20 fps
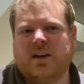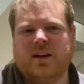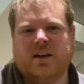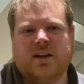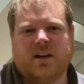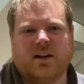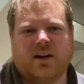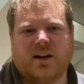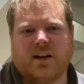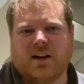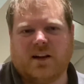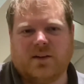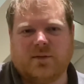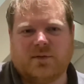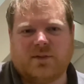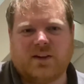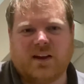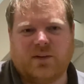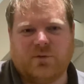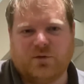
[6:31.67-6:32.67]
I don't know,
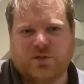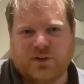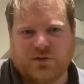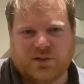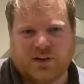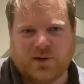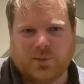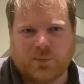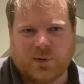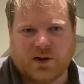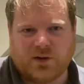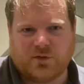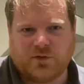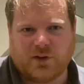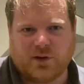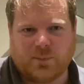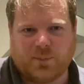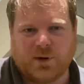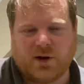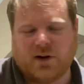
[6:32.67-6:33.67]
10, 15 pound for
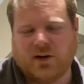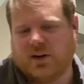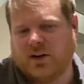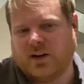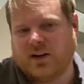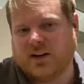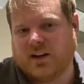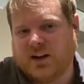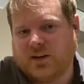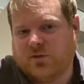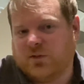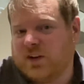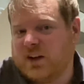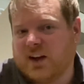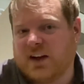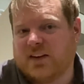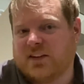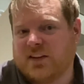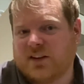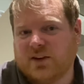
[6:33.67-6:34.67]
the part, and then
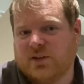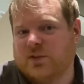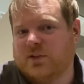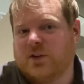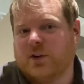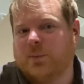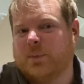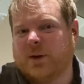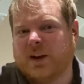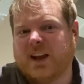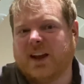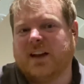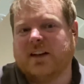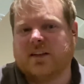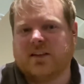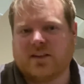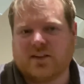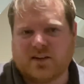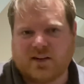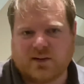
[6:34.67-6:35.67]
VAT on top again.
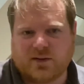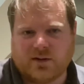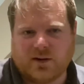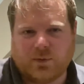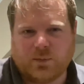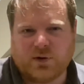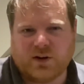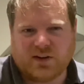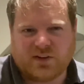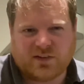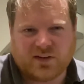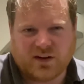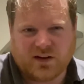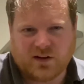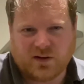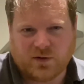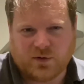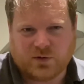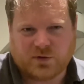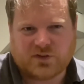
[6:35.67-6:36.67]
So I wouldn't have seen a
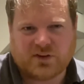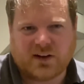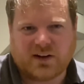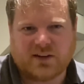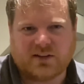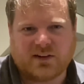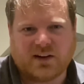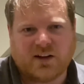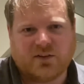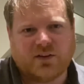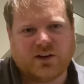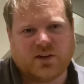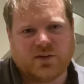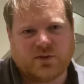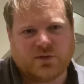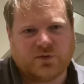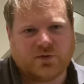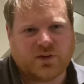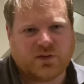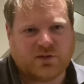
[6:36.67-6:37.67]
lot of change out of
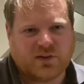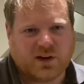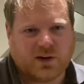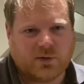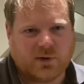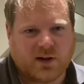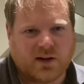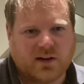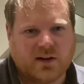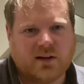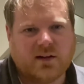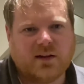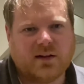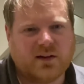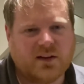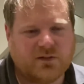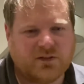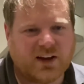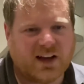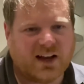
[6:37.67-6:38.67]
150 quid.
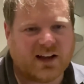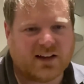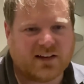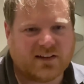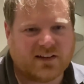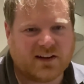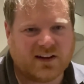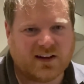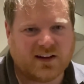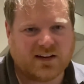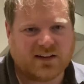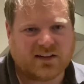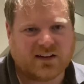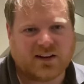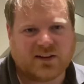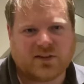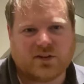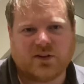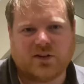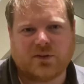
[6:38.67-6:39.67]
The reality is
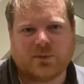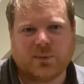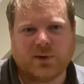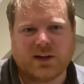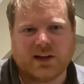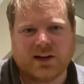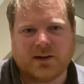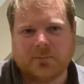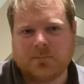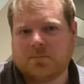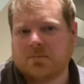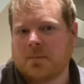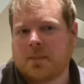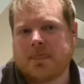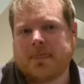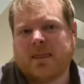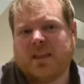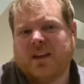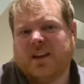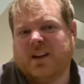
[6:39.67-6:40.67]
that's cost me,
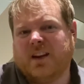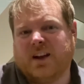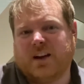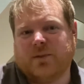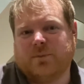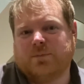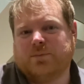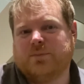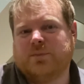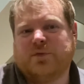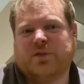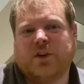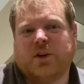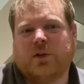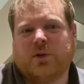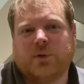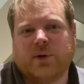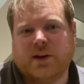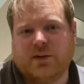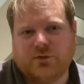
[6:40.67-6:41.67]
you know, a few
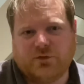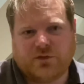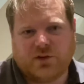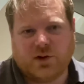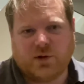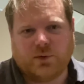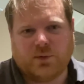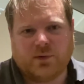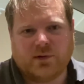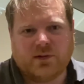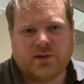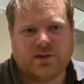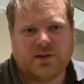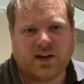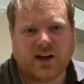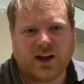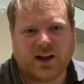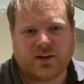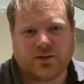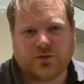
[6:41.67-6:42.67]
quid in fuel
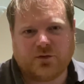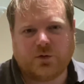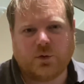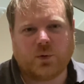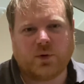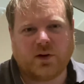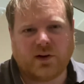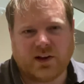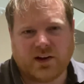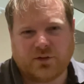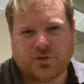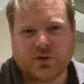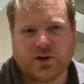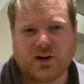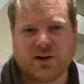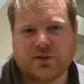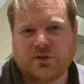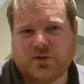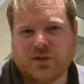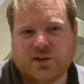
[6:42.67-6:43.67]
and
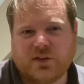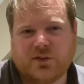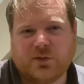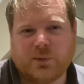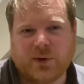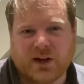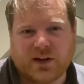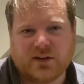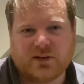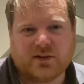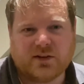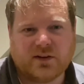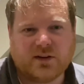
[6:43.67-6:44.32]
£4.95 for the switch,